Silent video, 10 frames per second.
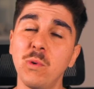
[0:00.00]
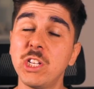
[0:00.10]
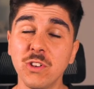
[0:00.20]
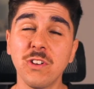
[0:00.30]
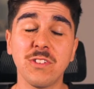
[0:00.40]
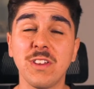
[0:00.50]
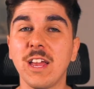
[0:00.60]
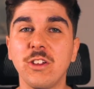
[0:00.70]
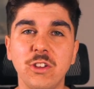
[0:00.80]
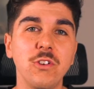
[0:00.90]
which is honestly
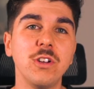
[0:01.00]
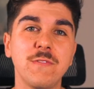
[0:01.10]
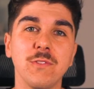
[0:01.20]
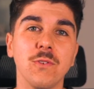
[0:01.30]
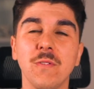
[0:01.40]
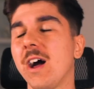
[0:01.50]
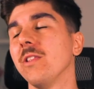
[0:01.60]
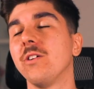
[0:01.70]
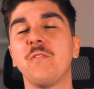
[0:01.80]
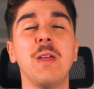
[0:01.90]
a huge flaw that a
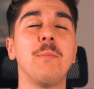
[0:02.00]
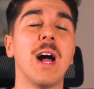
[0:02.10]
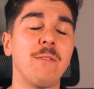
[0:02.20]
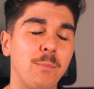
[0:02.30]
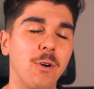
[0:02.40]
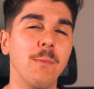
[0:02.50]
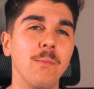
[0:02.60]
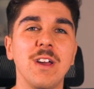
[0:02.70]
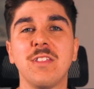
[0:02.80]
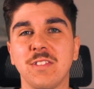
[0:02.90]
lot of people have a problem
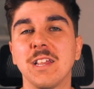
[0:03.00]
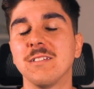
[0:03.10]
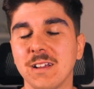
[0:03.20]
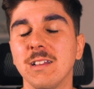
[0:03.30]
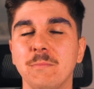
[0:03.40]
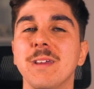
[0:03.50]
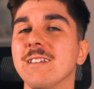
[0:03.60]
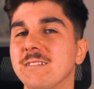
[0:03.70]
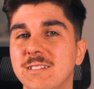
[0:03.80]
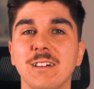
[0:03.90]
with and I'll
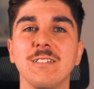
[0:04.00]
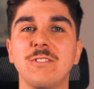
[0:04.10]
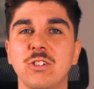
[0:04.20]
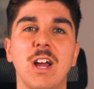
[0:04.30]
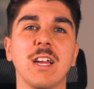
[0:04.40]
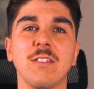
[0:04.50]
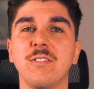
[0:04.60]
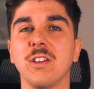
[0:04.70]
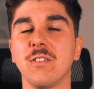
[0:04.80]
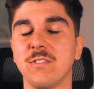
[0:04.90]
admit does drag the
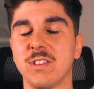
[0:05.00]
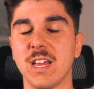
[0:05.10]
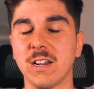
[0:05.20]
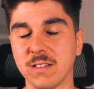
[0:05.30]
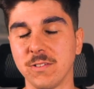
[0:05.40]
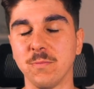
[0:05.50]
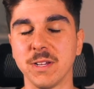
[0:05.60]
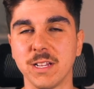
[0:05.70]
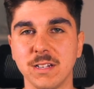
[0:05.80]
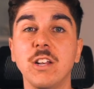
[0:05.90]
series down a little
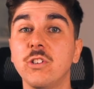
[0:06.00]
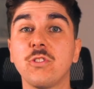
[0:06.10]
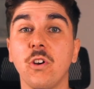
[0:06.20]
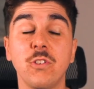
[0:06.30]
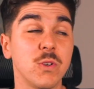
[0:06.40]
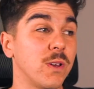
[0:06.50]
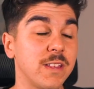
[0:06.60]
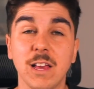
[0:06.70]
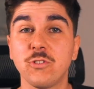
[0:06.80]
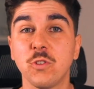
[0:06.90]
bit and just goes to
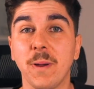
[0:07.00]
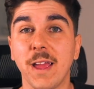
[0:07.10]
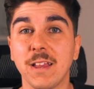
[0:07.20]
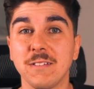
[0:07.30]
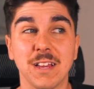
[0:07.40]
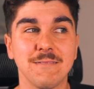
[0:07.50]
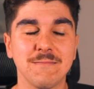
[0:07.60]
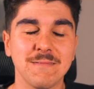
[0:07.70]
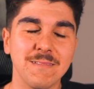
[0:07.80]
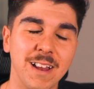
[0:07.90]
exacerbate yet
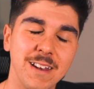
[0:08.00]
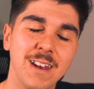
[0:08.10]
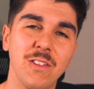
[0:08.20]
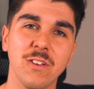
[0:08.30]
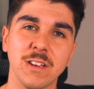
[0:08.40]
another